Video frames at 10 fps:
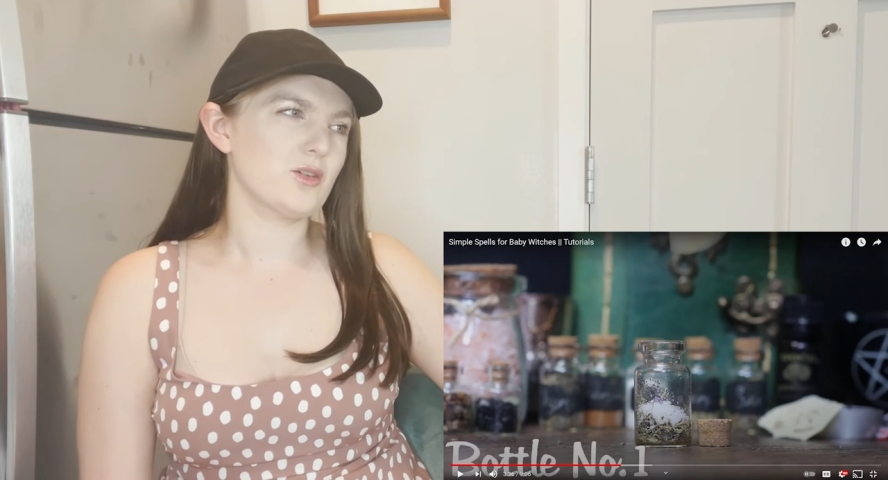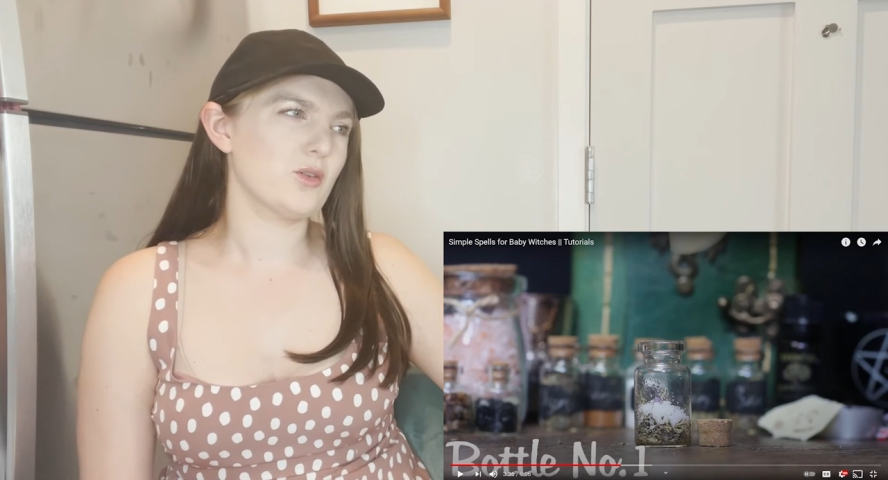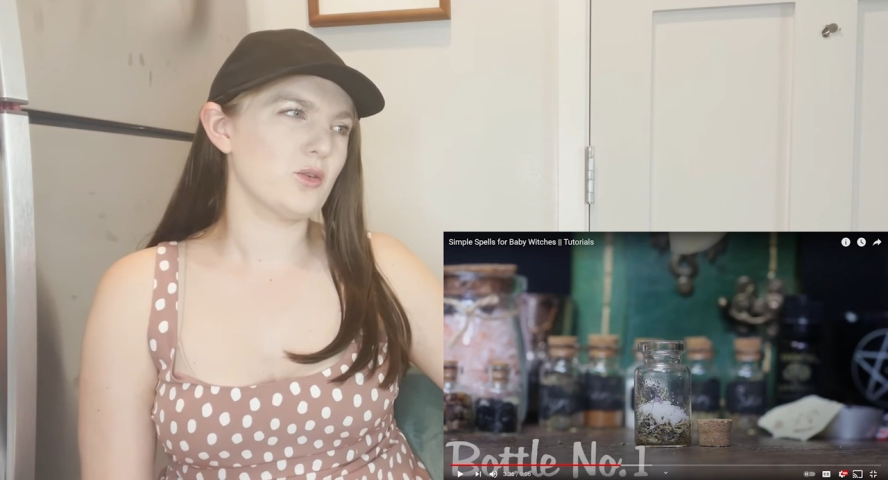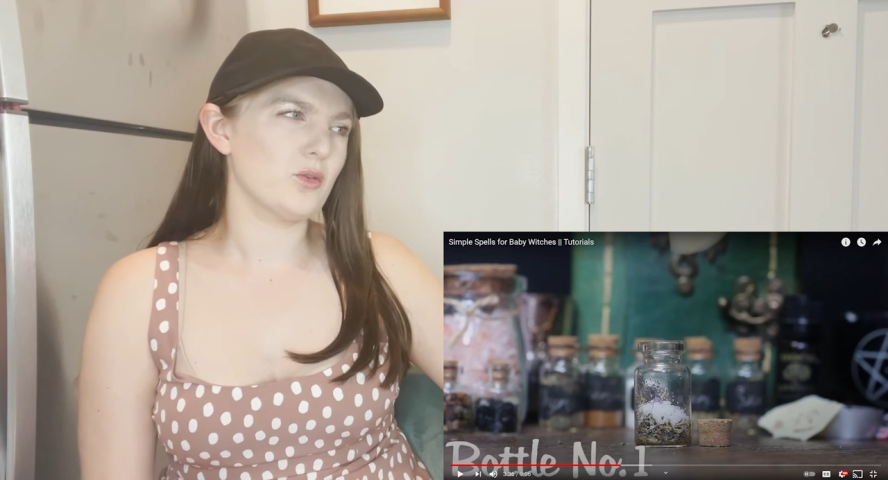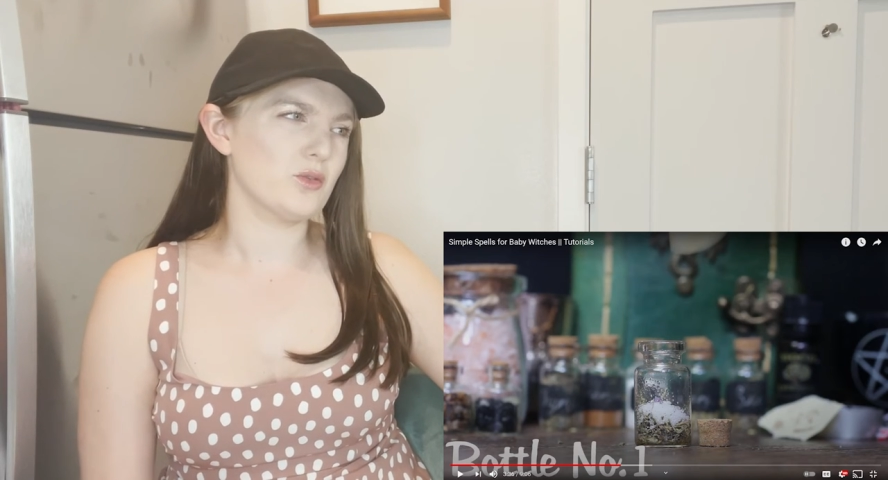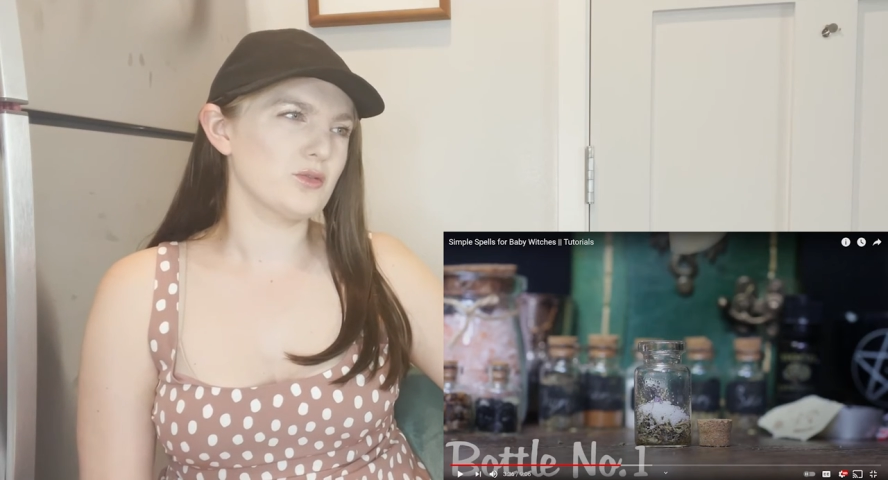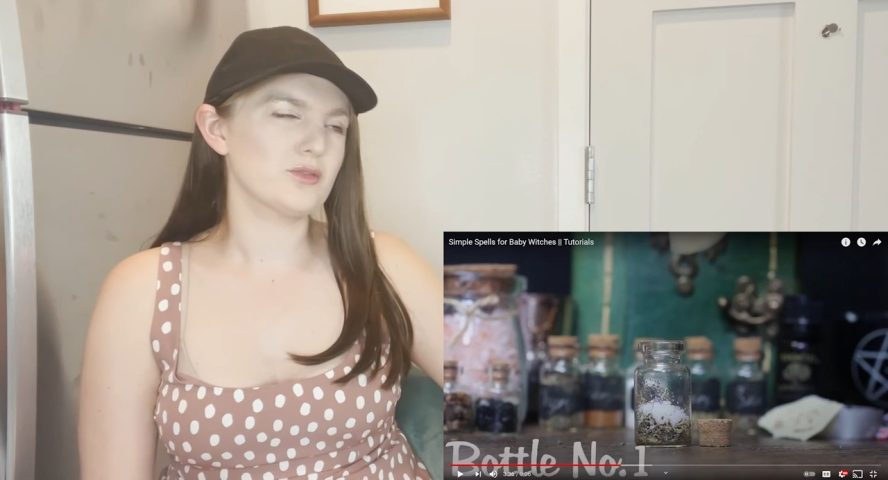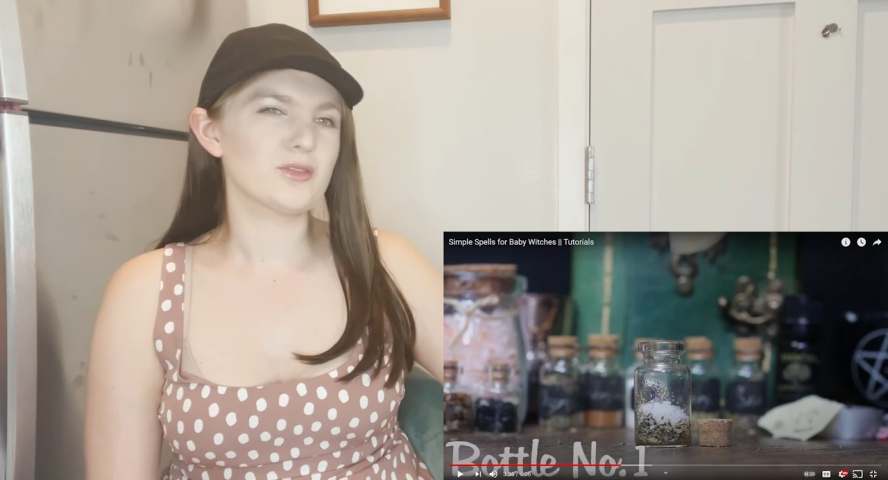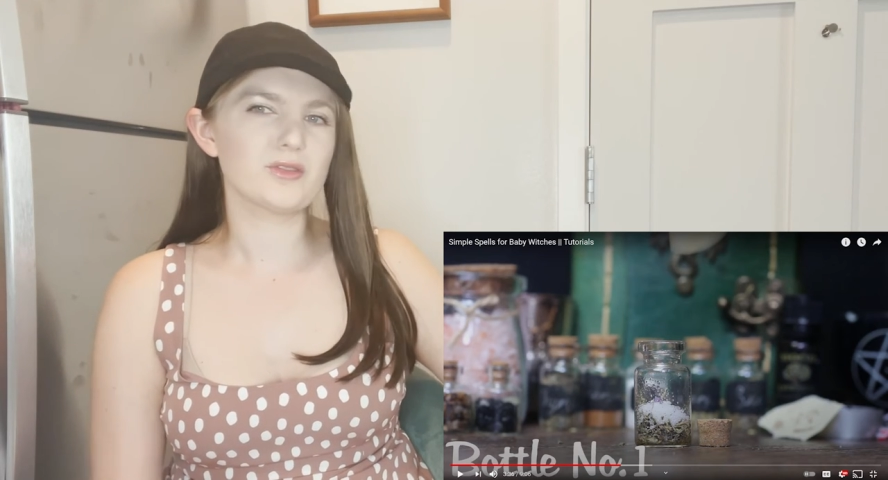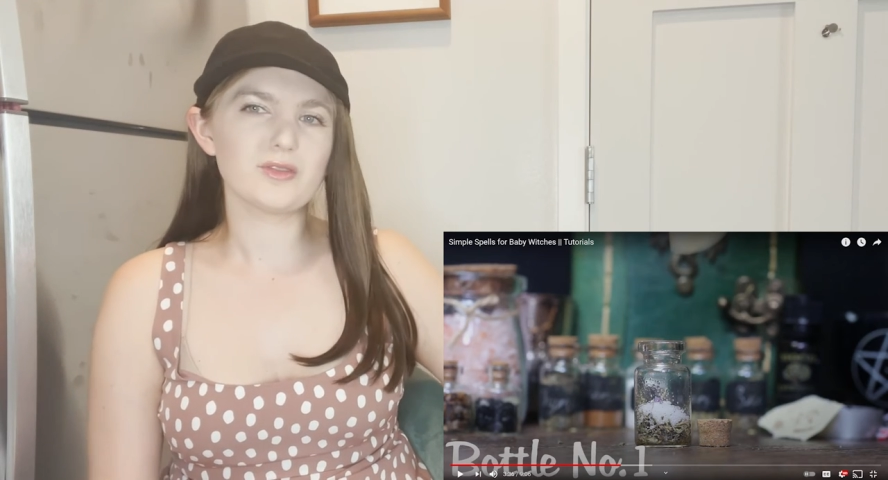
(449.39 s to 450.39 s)

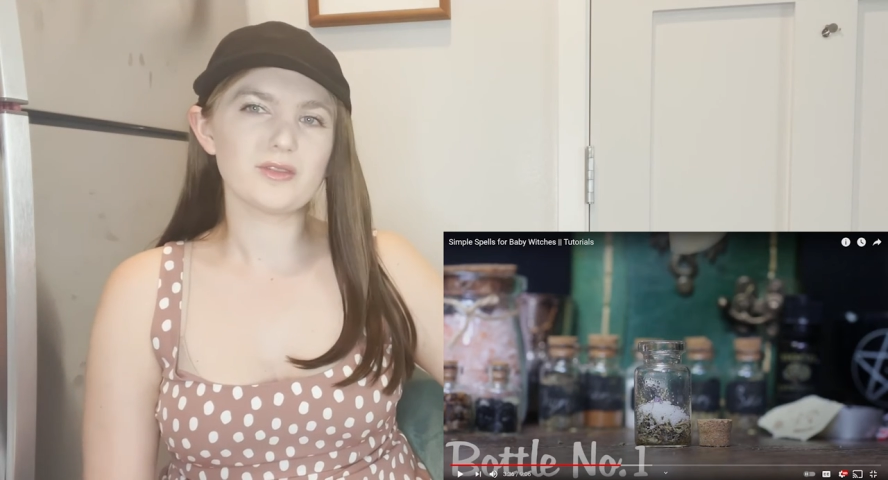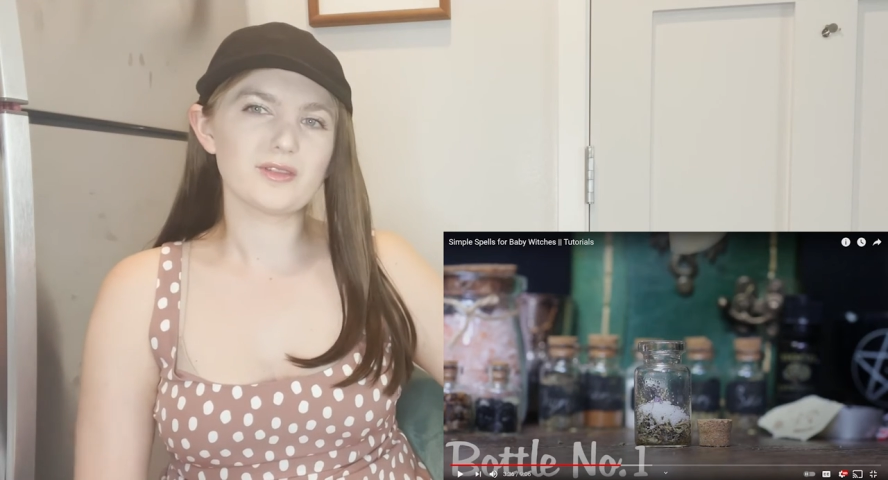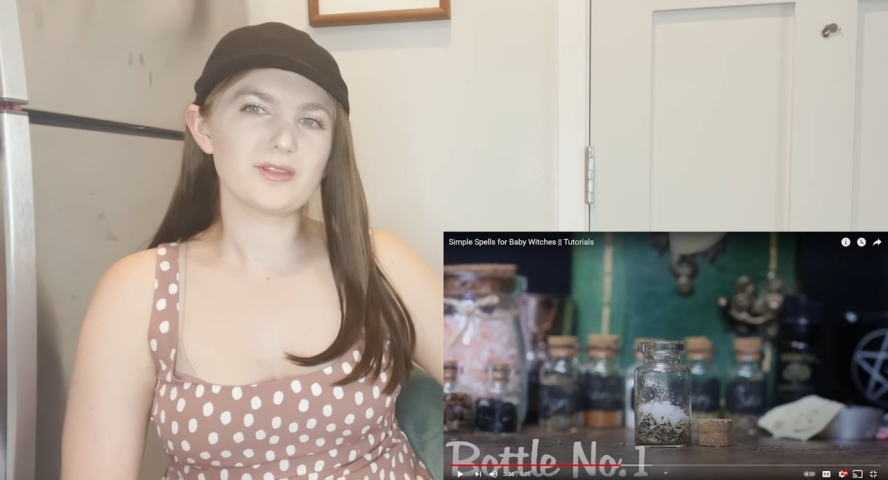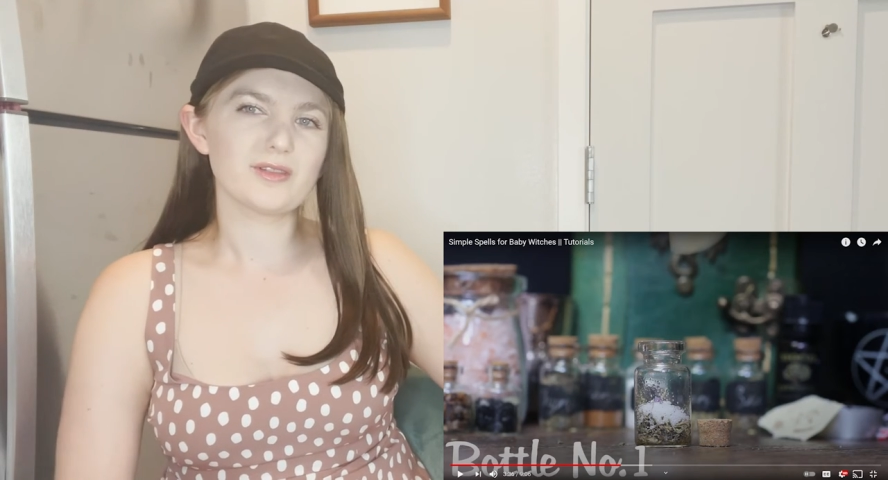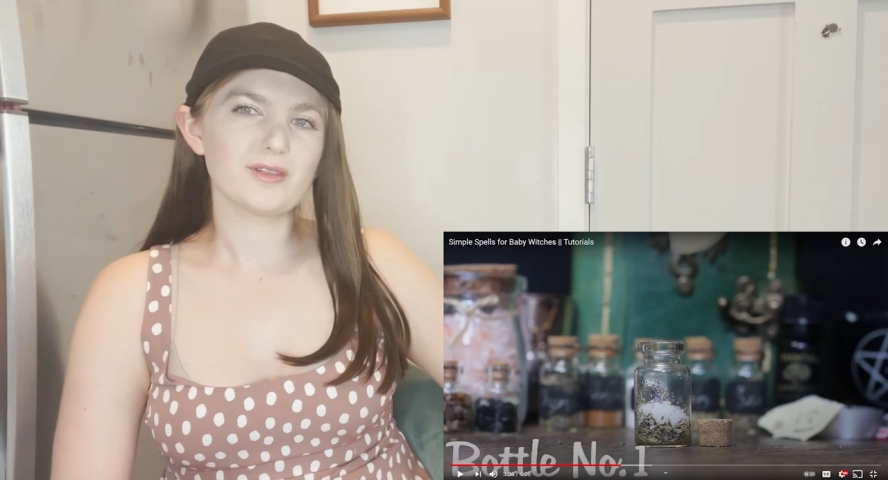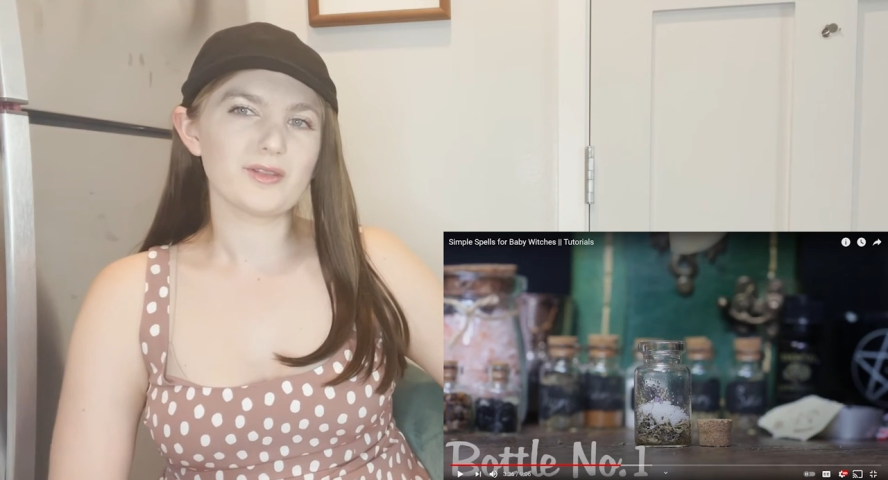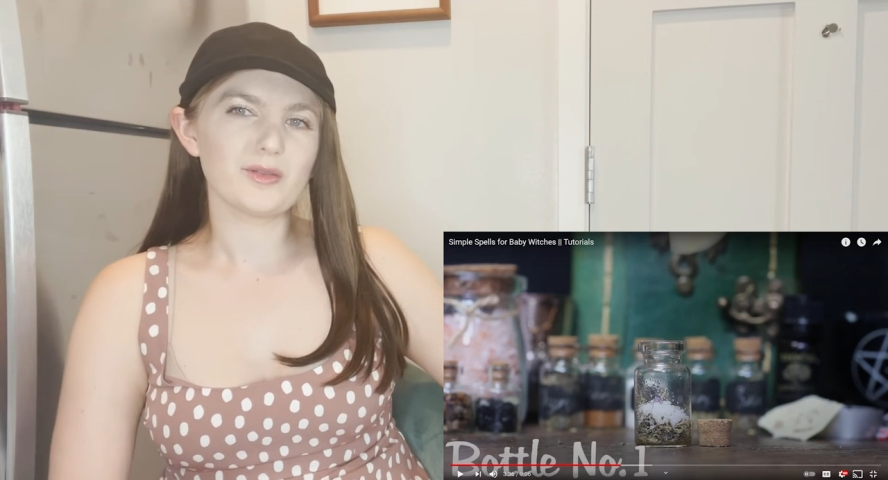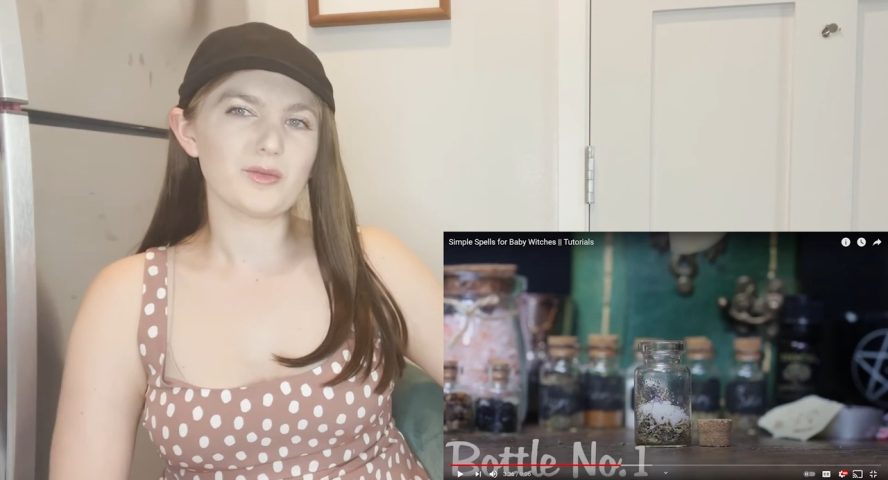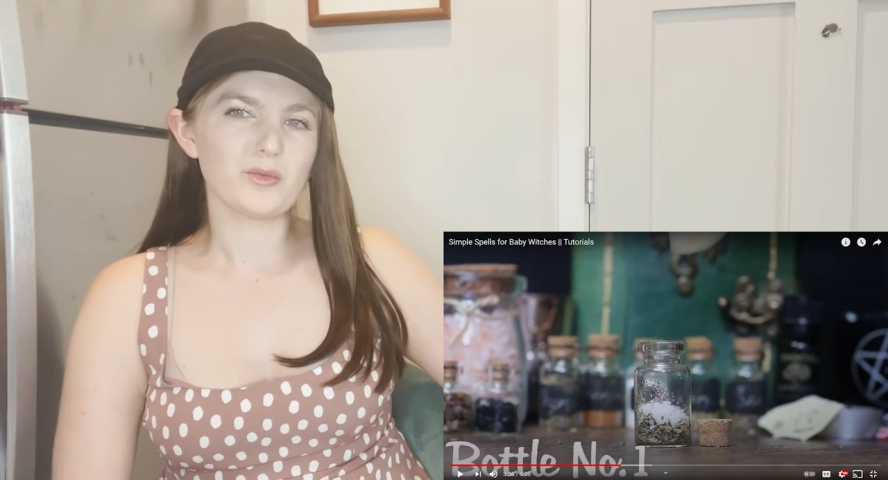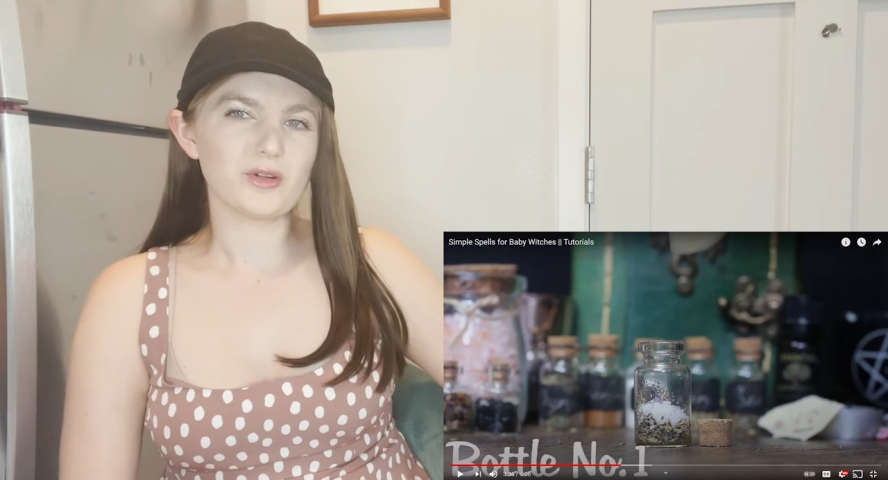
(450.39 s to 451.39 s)
old
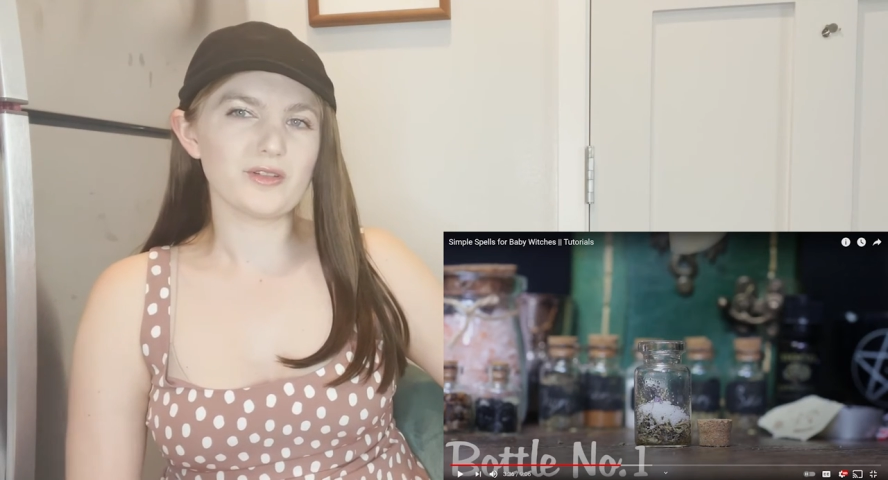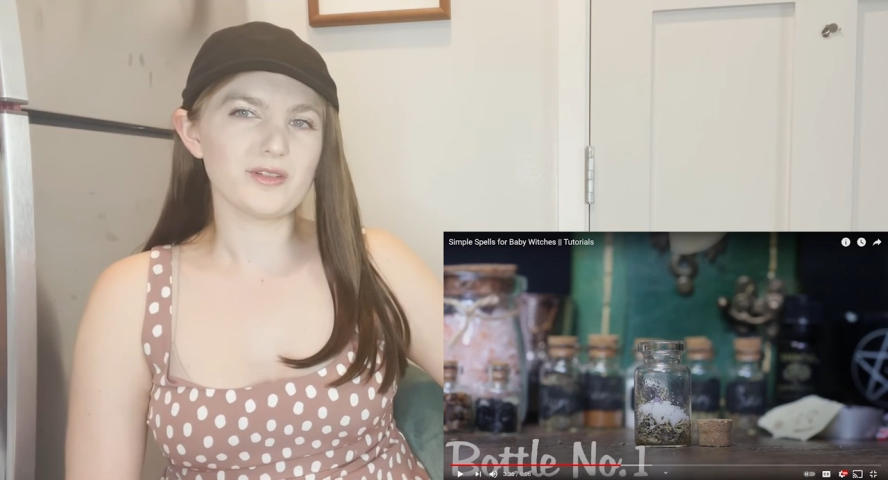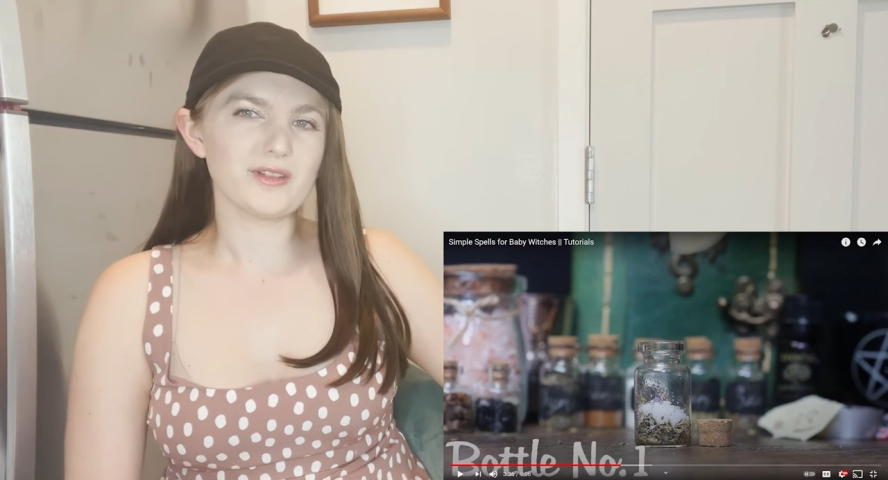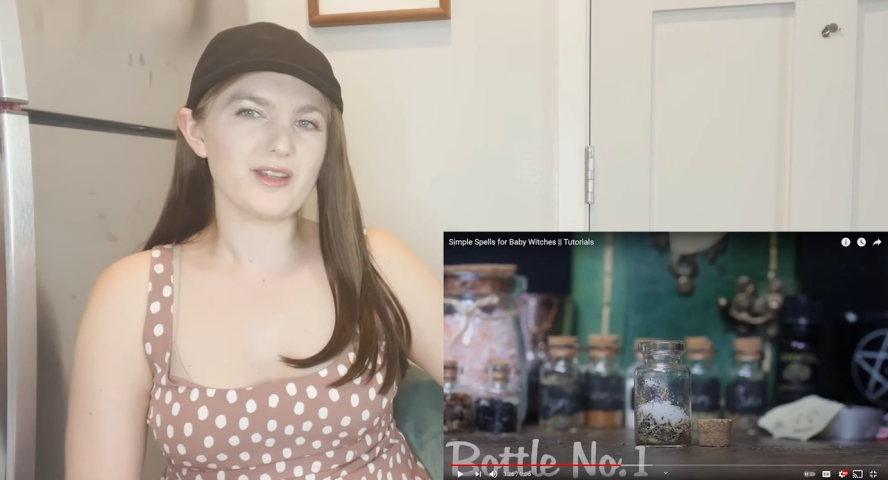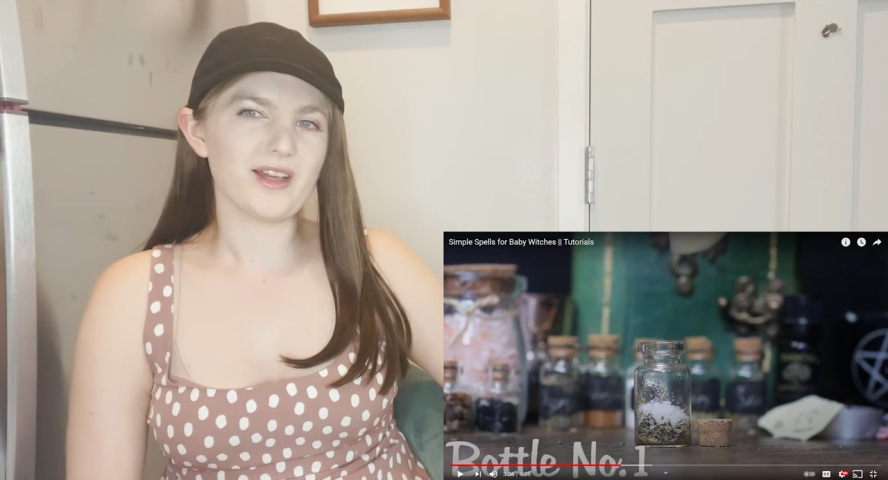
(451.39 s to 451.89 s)
world.